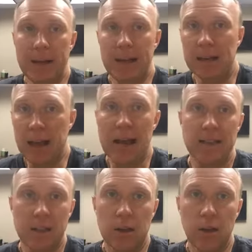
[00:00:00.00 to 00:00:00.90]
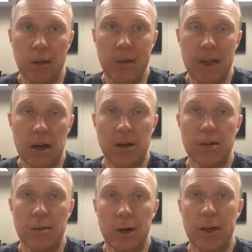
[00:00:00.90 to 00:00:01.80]
meaning it lasts a little bit longer
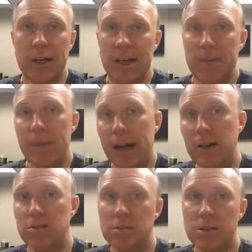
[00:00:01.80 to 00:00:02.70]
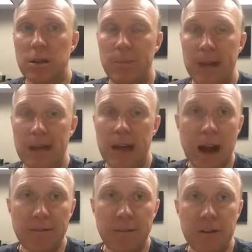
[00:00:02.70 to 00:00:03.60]
in the market and buyers will still make an
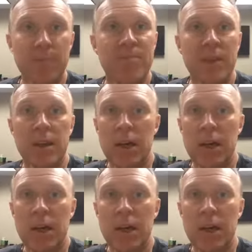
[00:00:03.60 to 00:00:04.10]
offer.